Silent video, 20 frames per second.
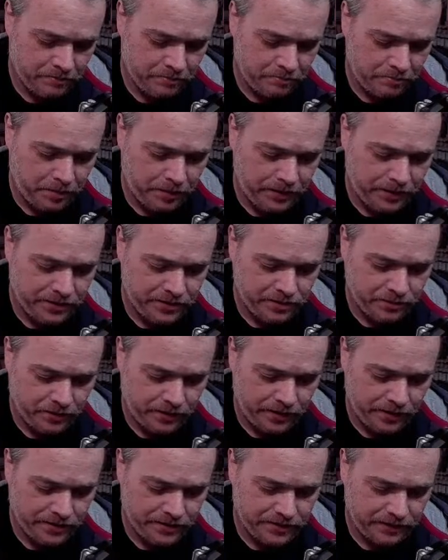But
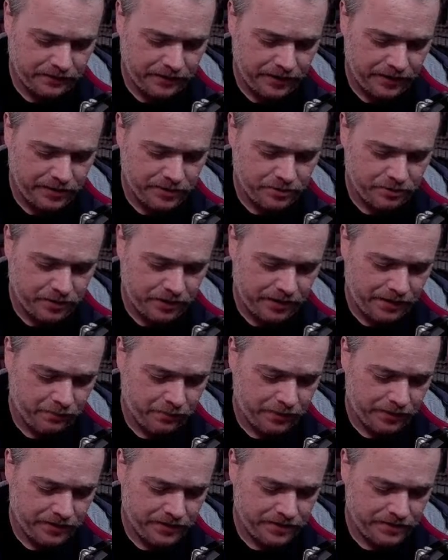trying to lay dry
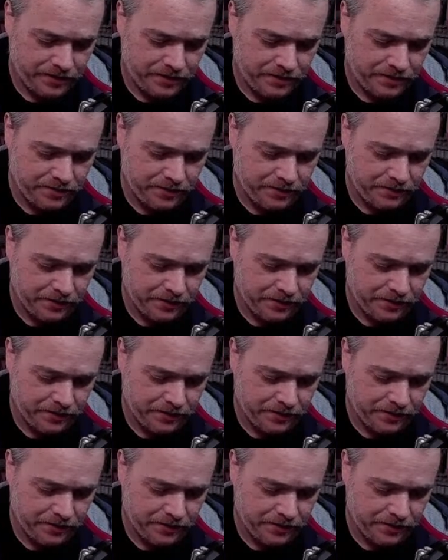wicks into